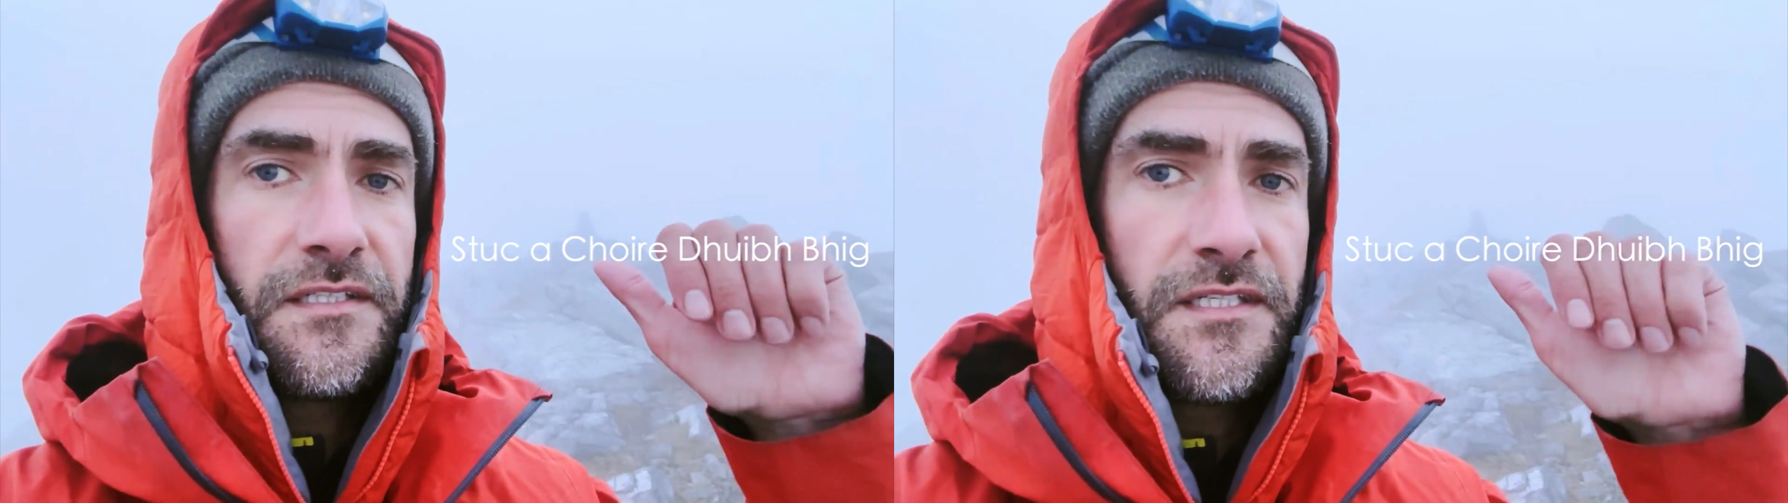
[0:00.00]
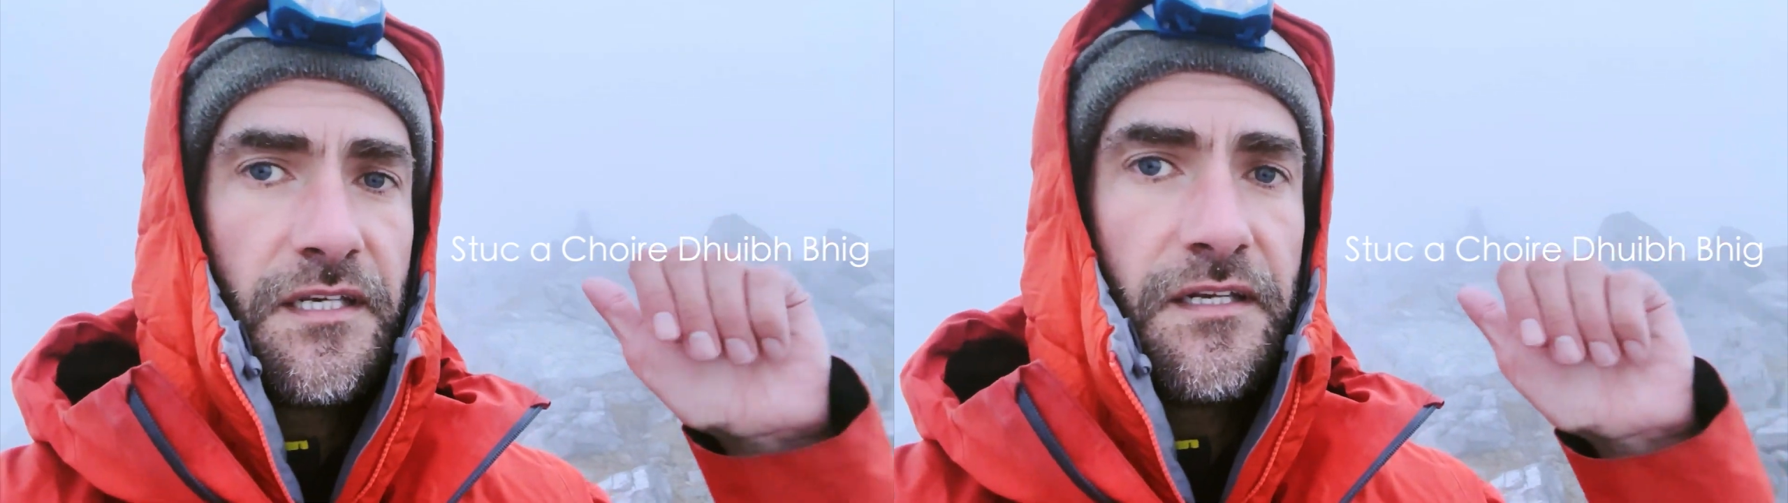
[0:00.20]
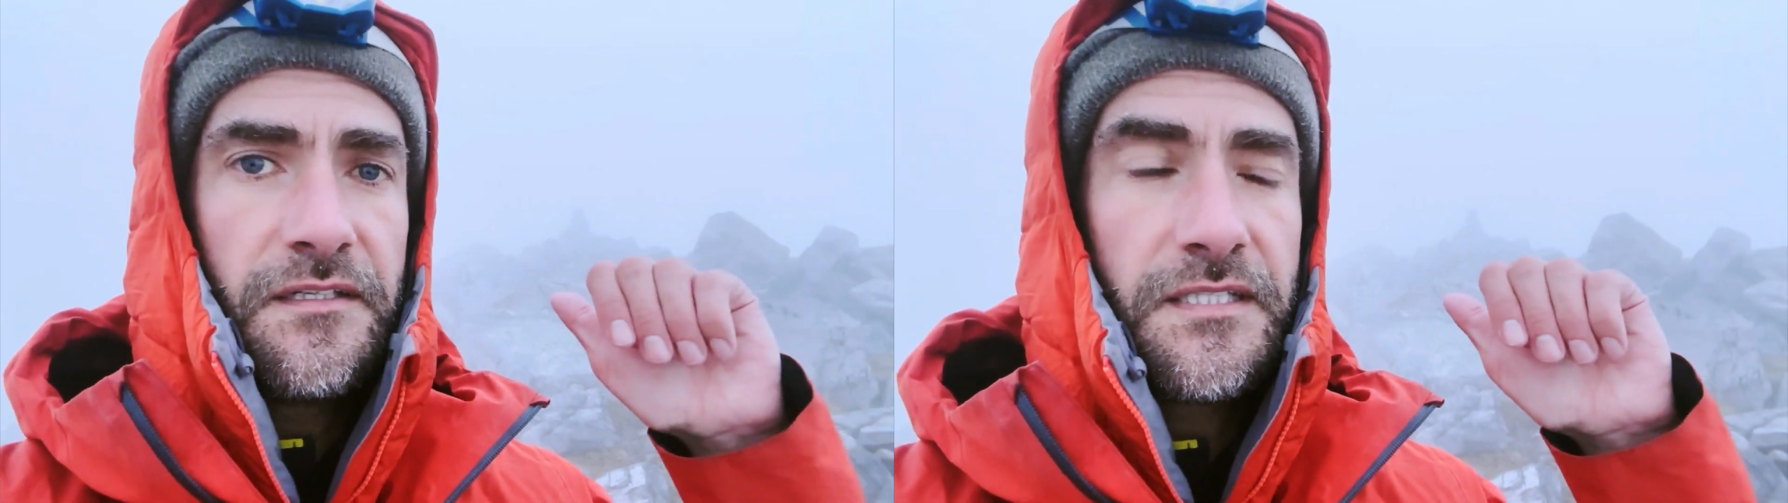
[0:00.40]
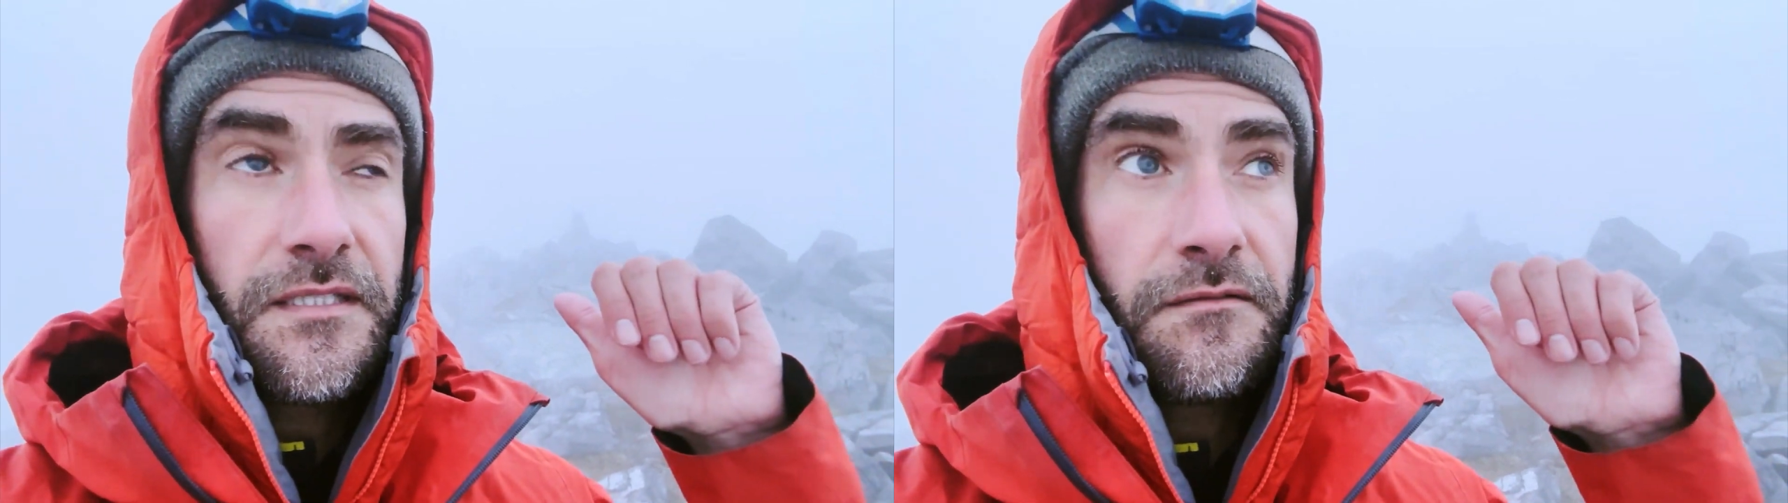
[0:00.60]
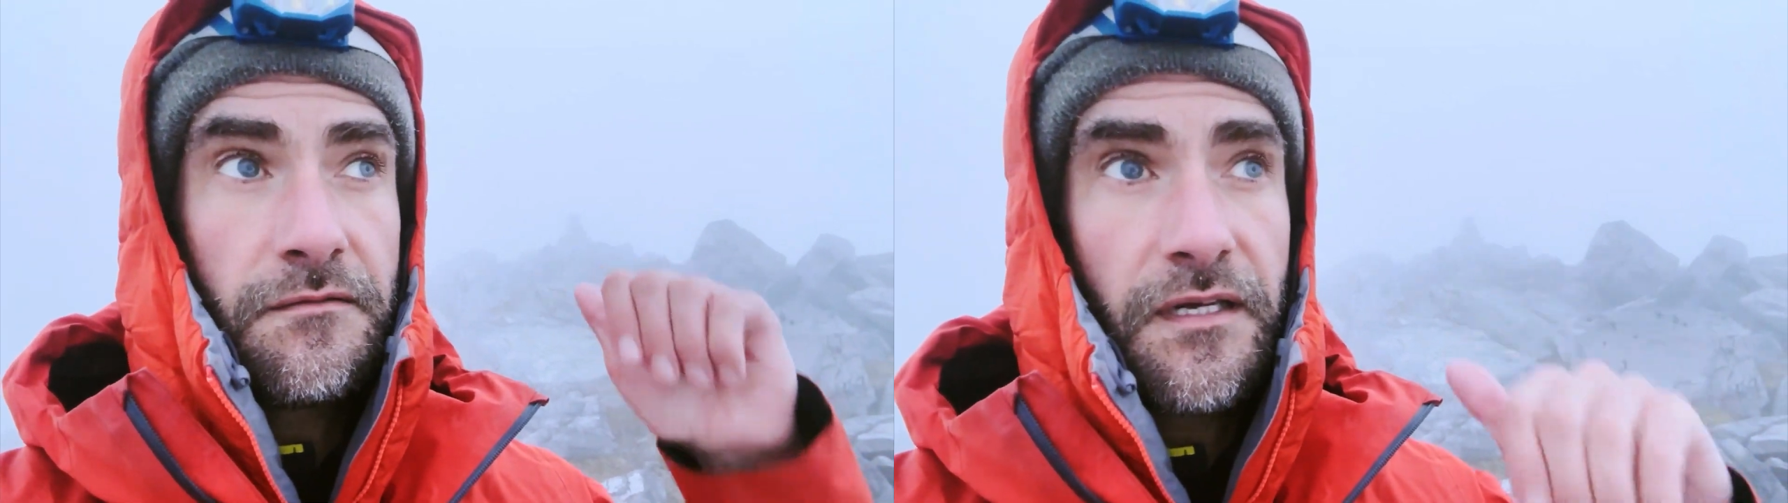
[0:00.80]
turned
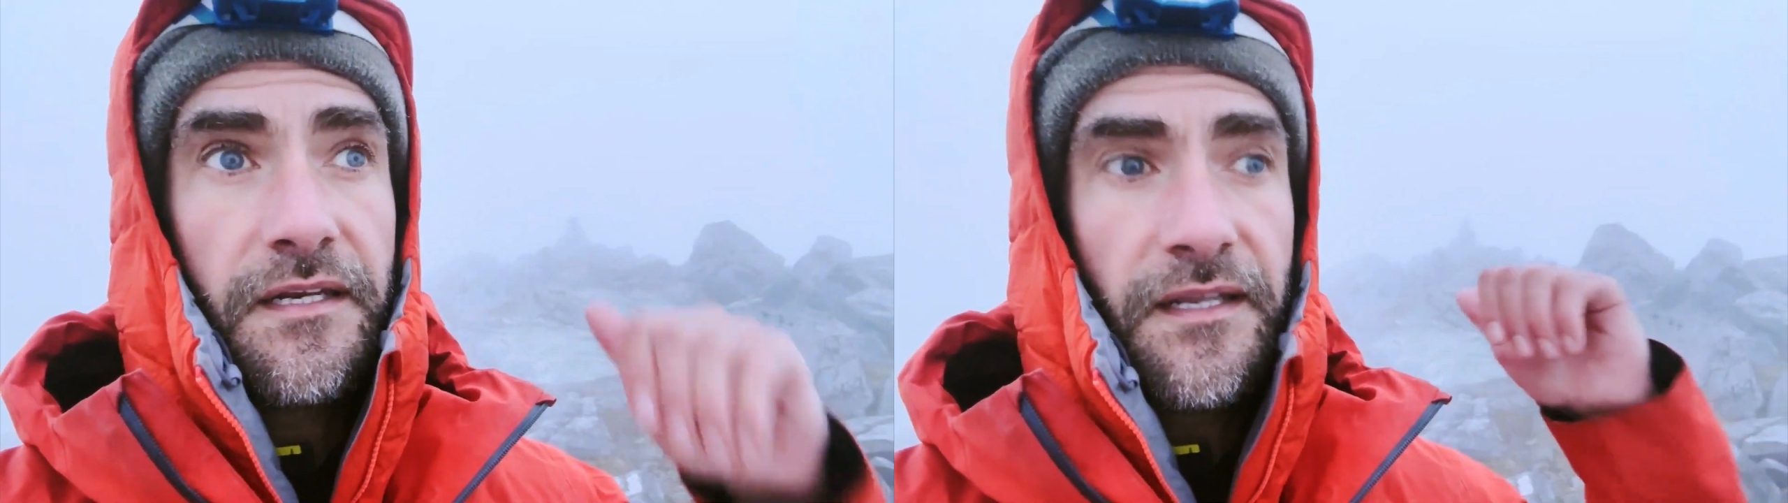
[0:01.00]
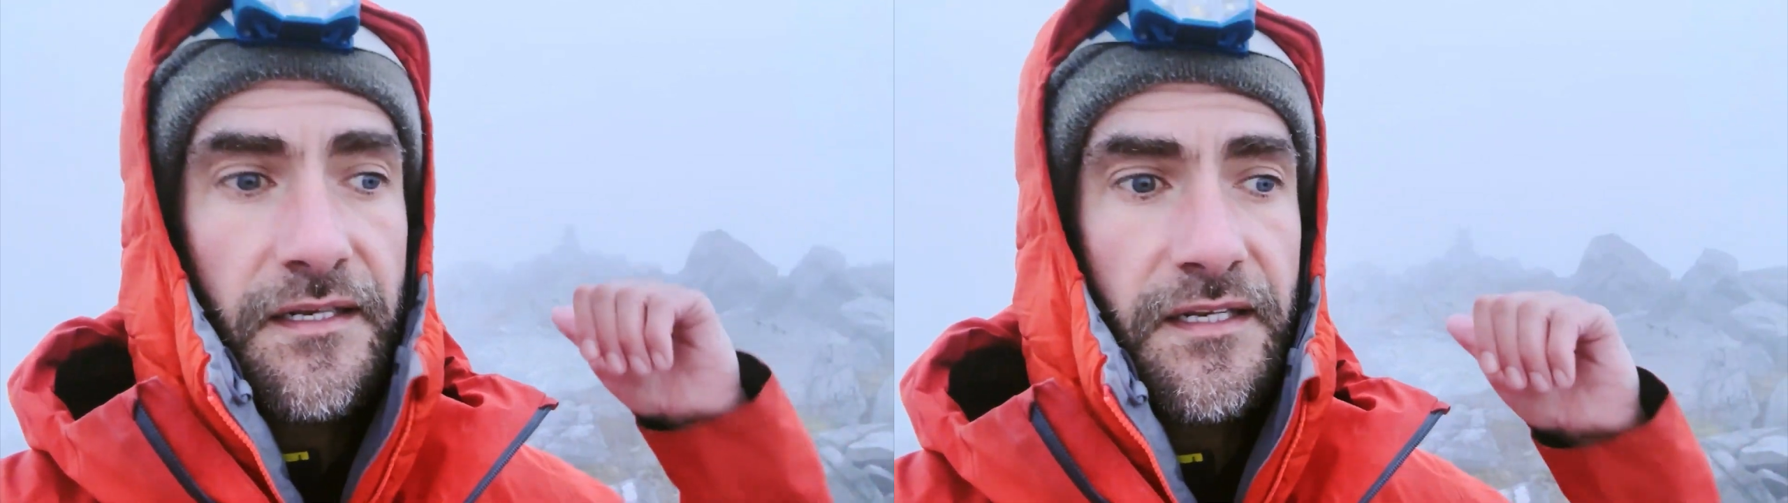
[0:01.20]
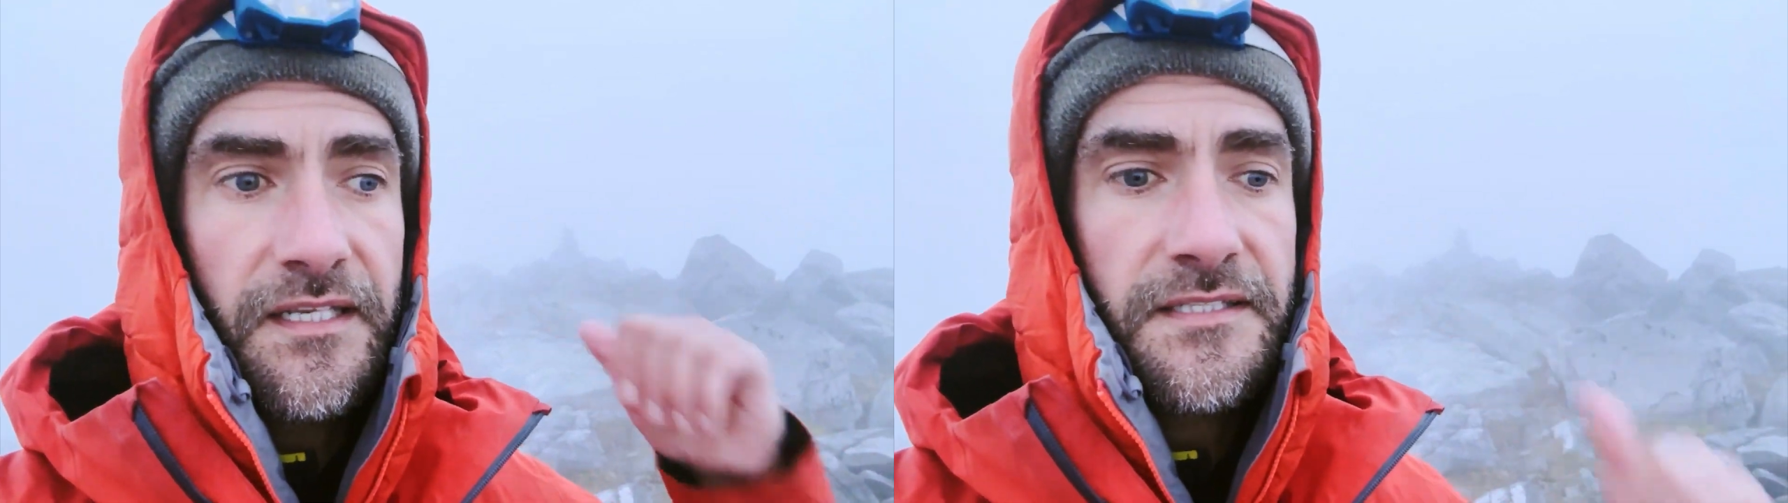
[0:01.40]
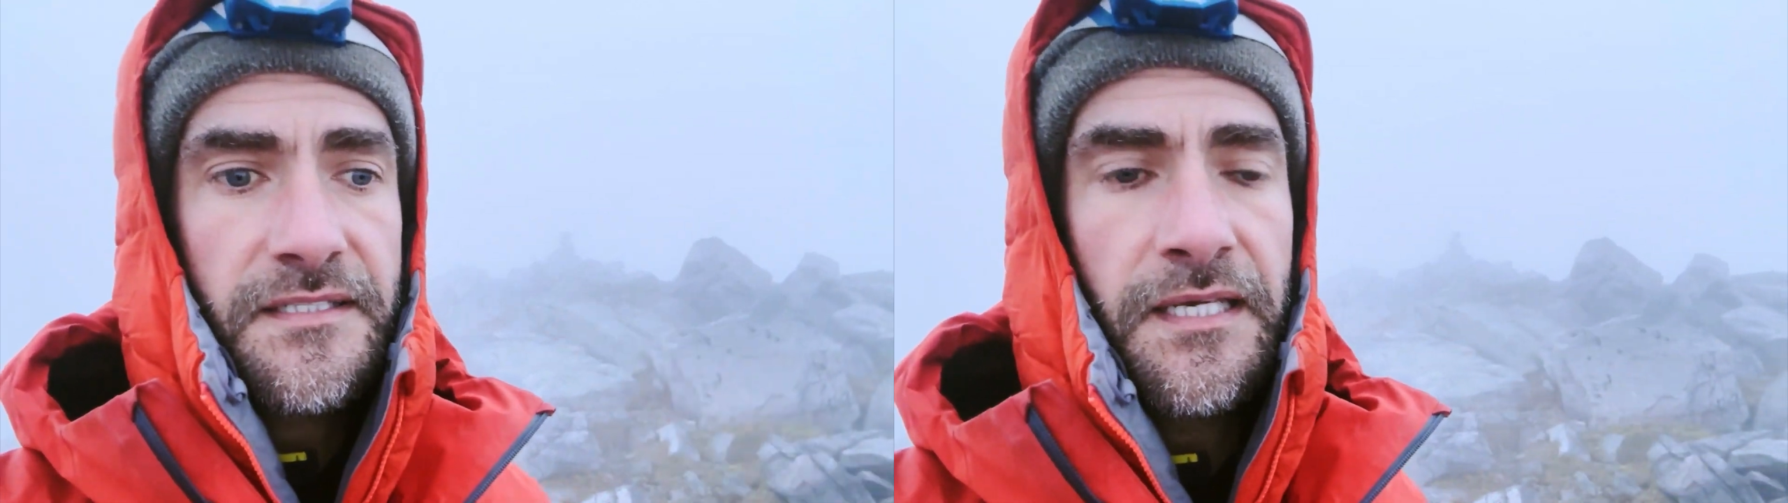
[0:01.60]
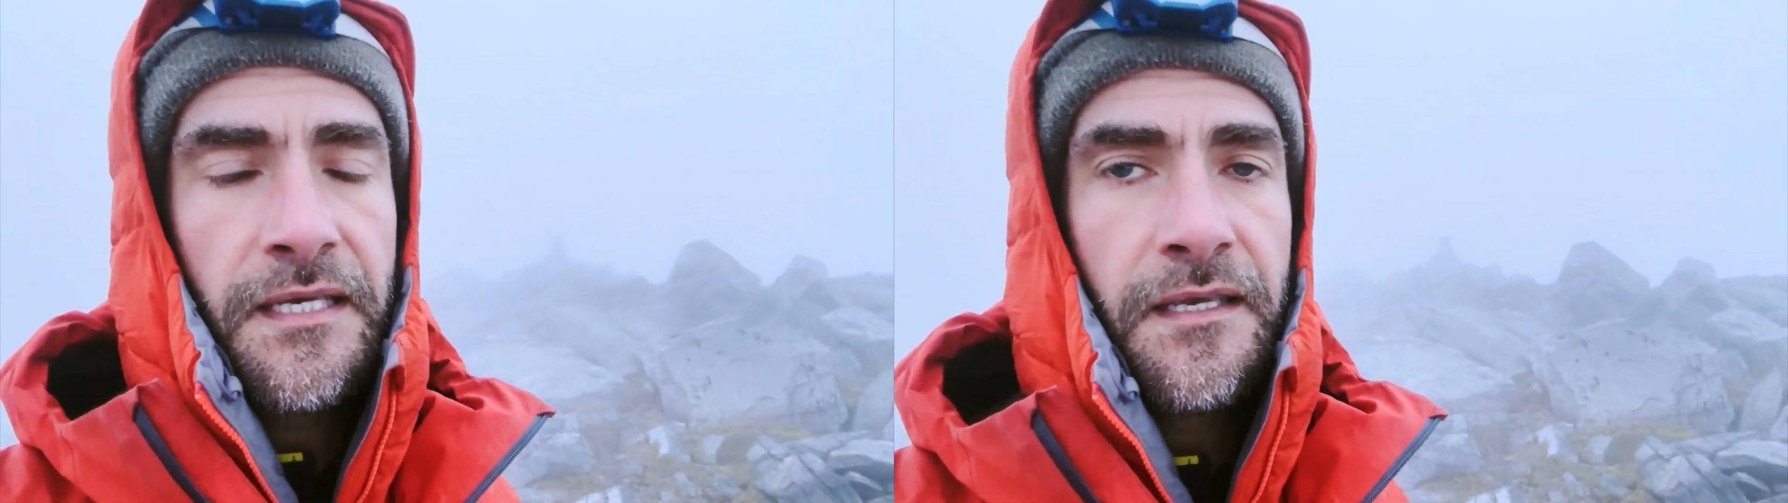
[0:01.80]
right, headed east.